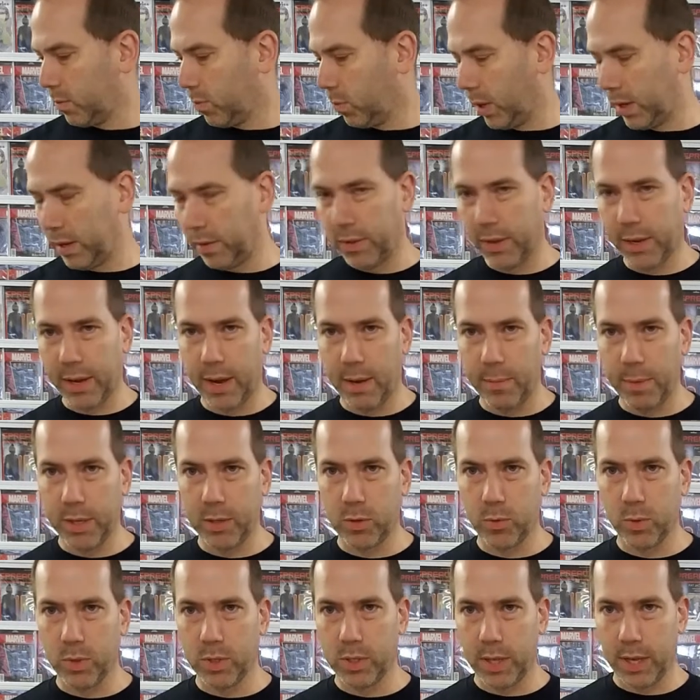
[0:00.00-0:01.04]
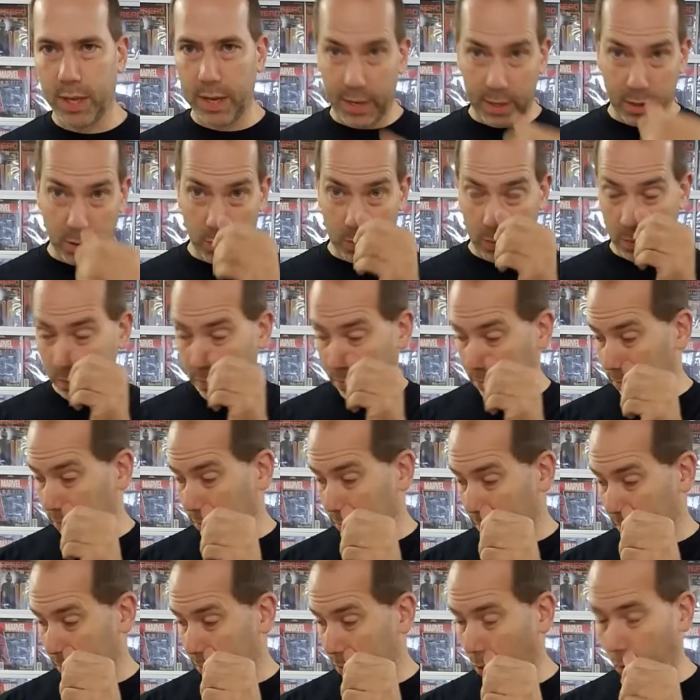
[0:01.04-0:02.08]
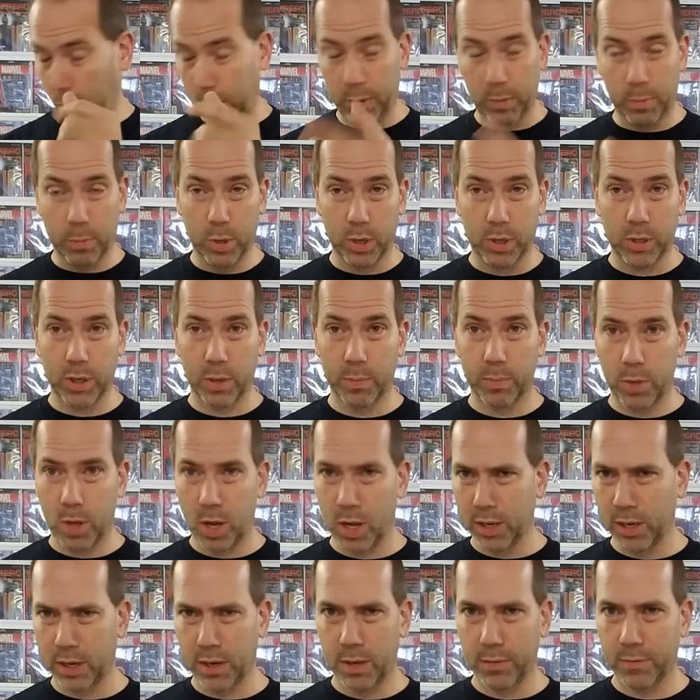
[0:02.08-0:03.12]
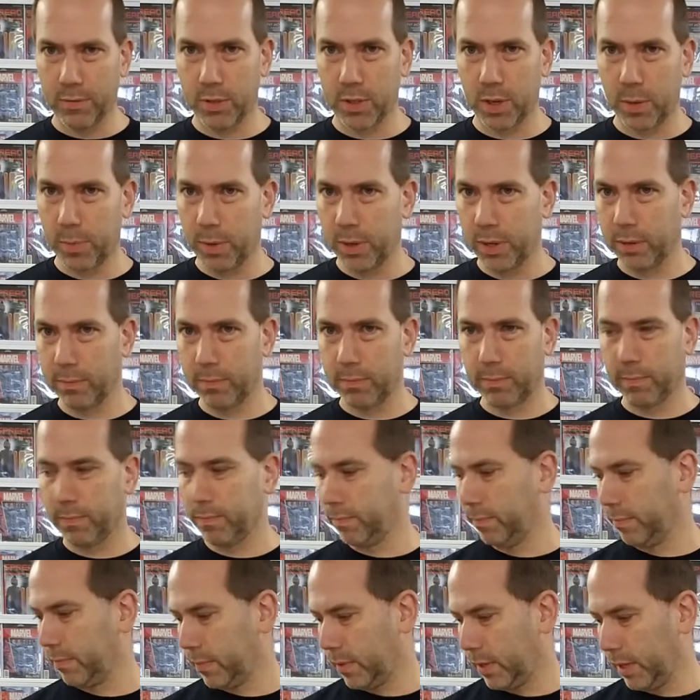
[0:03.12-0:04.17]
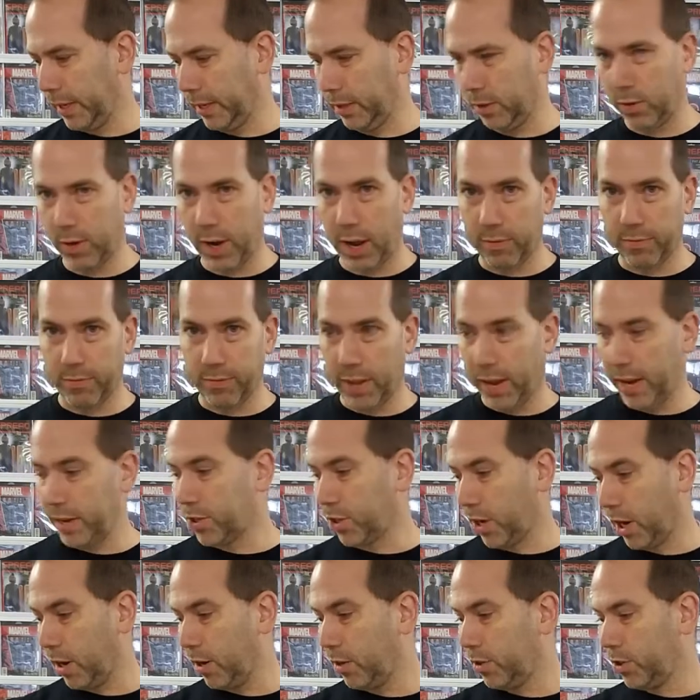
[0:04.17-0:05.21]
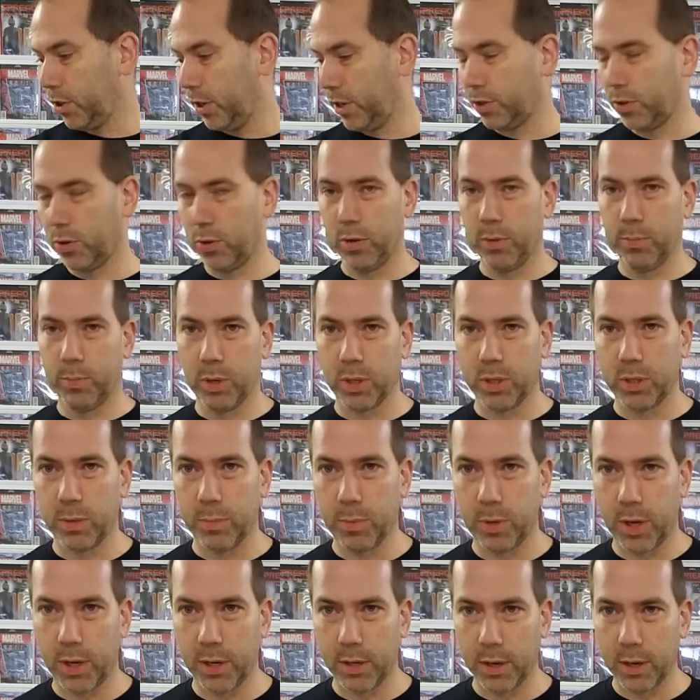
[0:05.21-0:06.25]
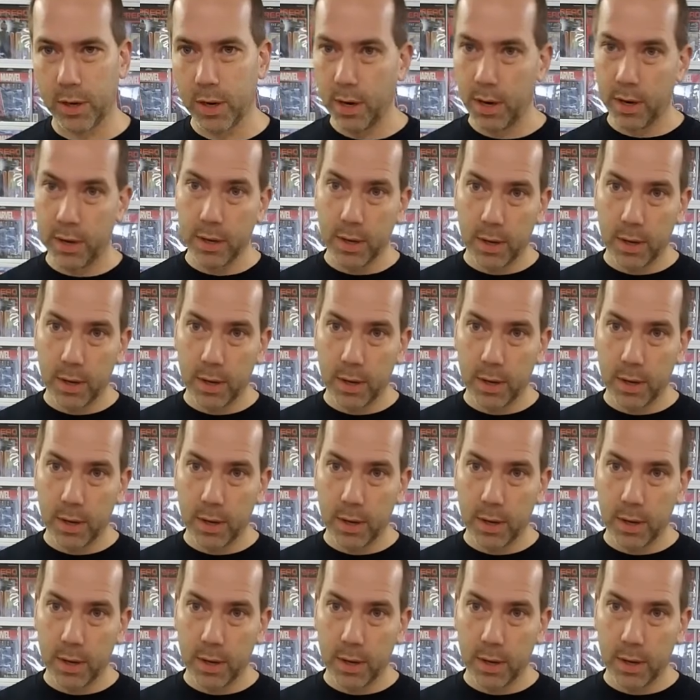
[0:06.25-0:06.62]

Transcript: One of the comments was that I don't hold the books up long enough or something. Like they're not flashcards. I should hold the books up longer.